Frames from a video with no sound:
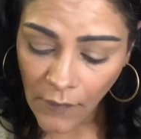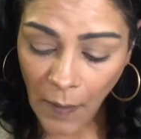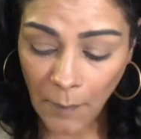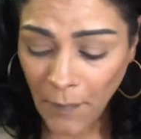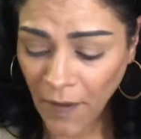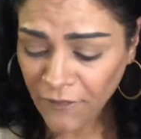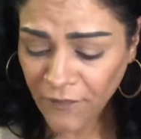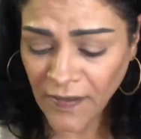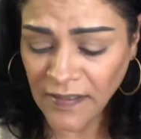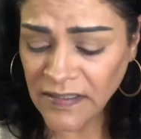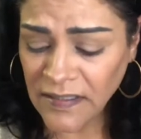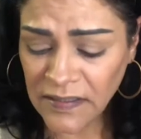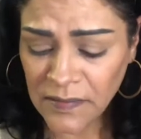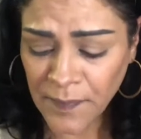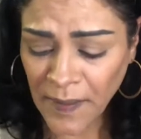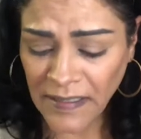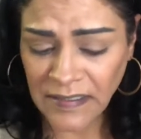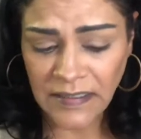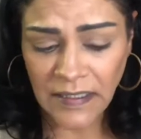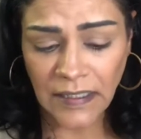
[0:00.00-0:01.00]
my face is
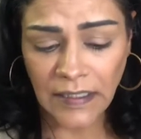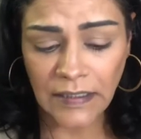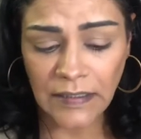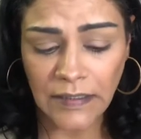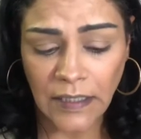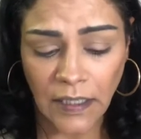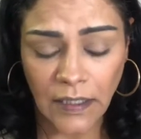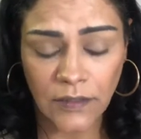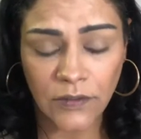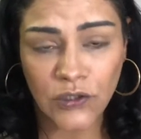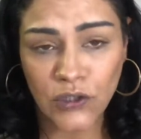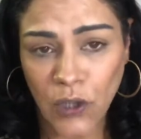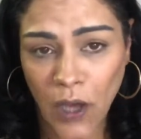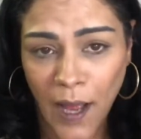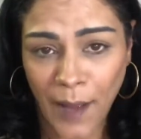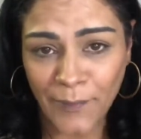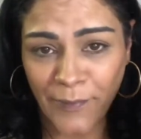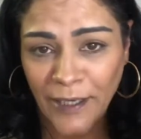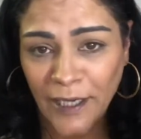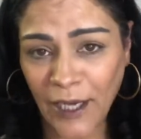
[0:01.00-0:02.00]
basically done, so
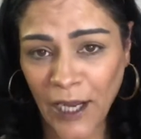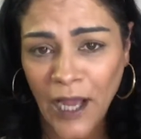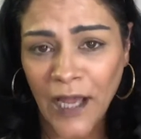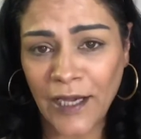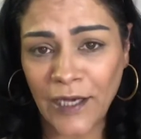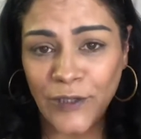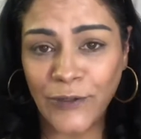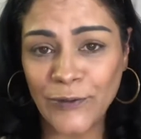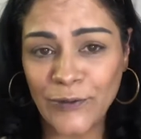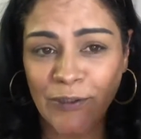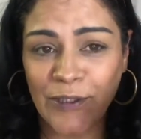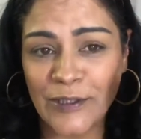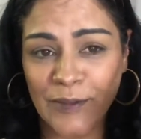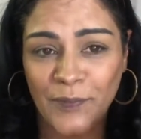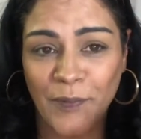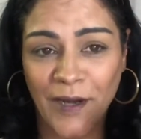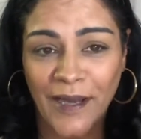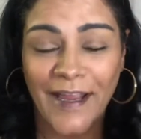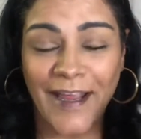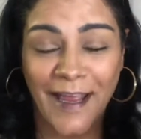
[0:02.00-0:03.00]
I'm going to go ahead and use the
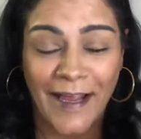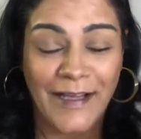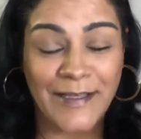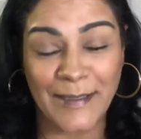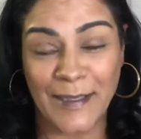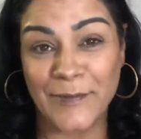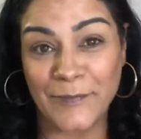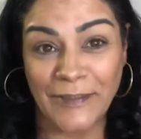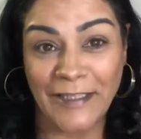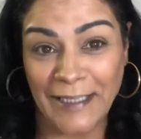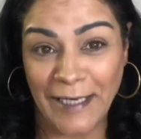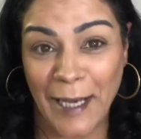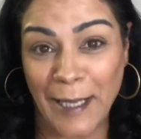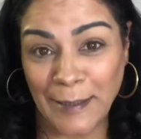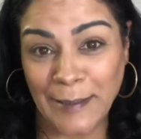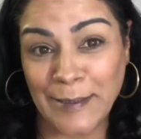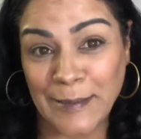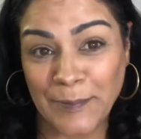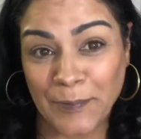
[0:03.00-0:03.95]
spray again because I really like the